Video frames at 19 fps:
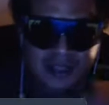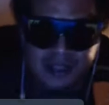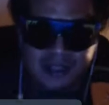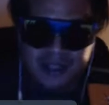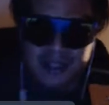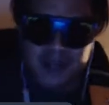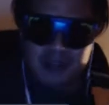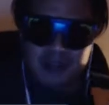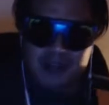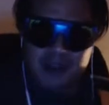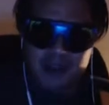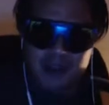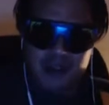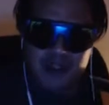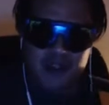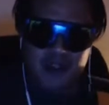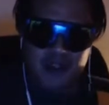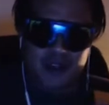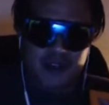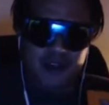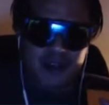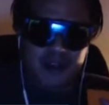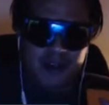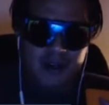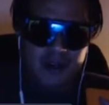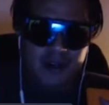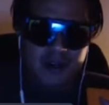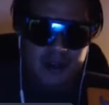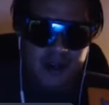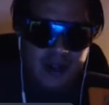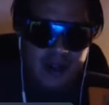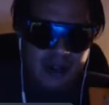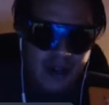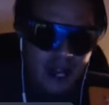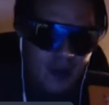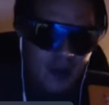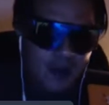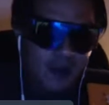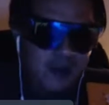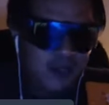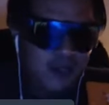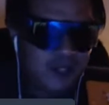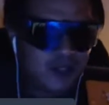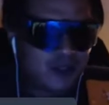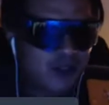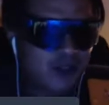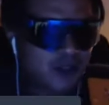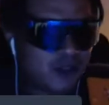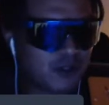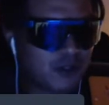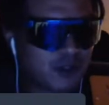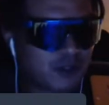the CM Punk shirt. I wore this shirt to the